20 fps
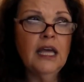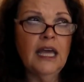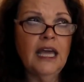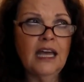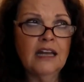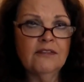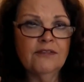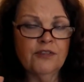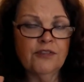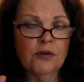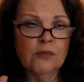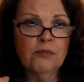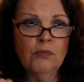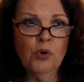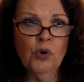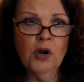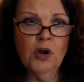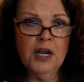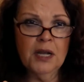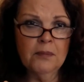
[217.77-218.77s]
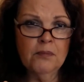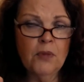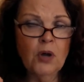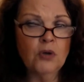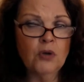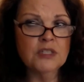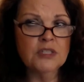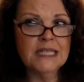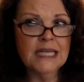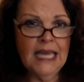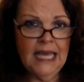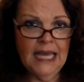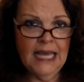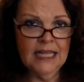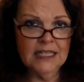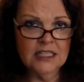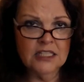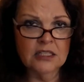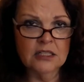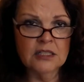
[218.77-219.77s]
And for more, most
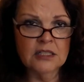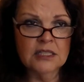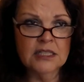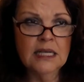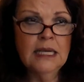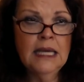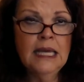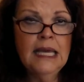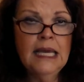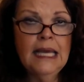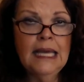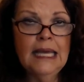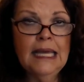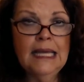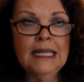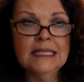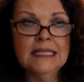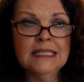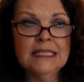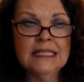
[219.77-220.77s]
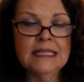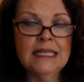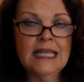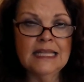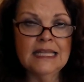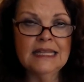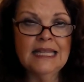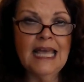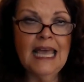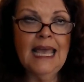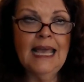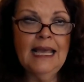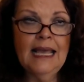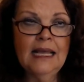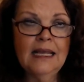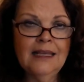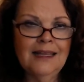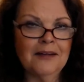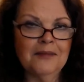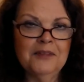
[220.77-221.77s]
cancers, it's that
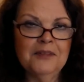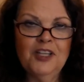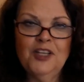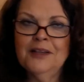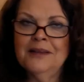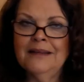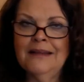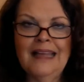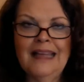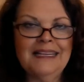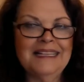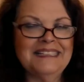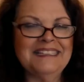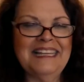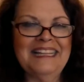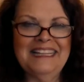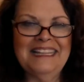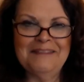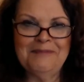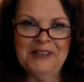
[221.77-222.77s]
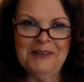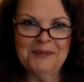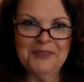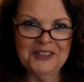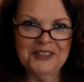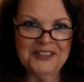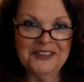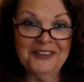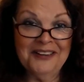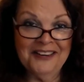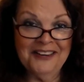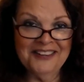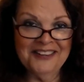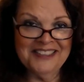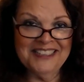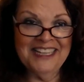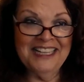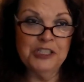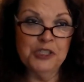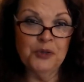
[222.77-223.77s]
they, you know, not to say that people don't
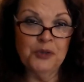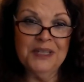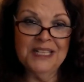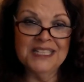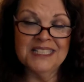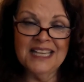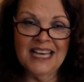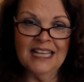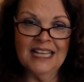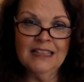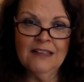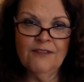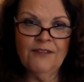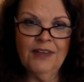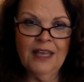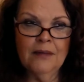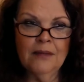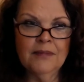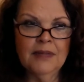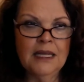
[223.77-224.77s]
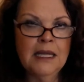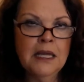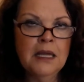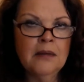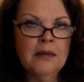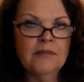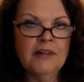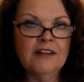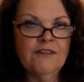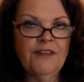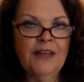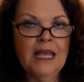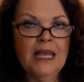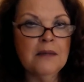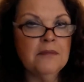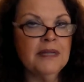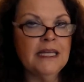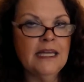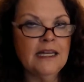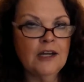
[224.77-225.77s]
irritate you inside the family, but
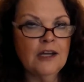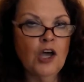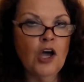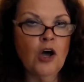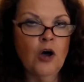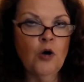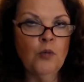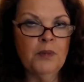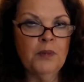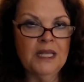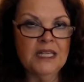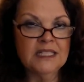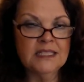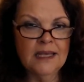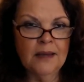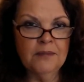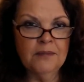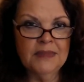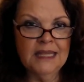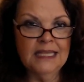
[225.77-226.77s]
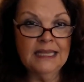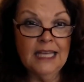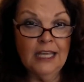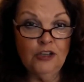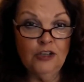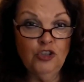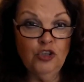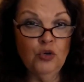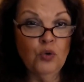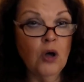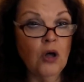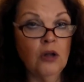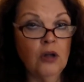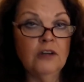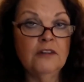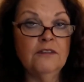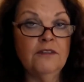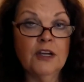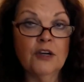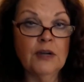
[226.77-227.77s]
family and home is something that you
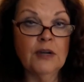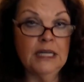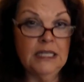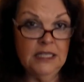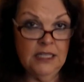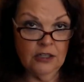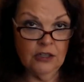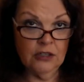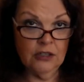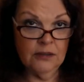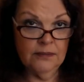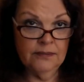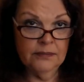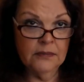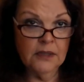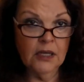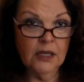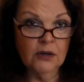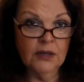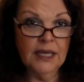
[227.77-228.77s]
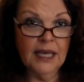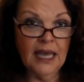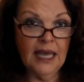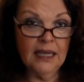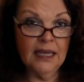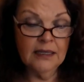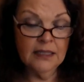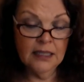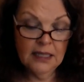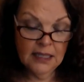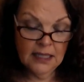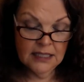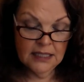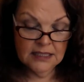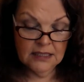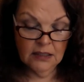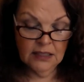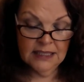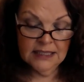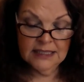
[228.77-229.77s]
hold very dear. Okay?
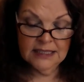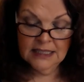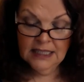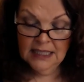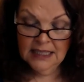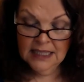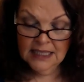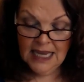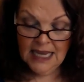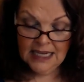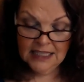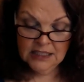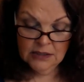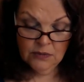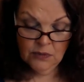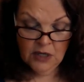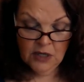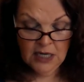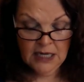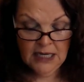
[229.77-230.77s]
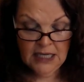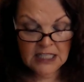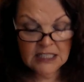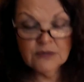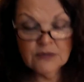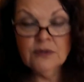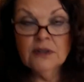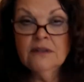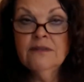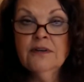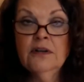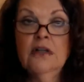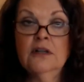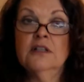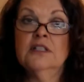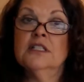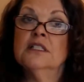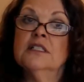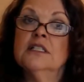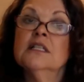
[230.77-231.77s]
So let's see, the next one is
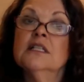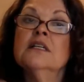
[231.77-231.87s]
reversed.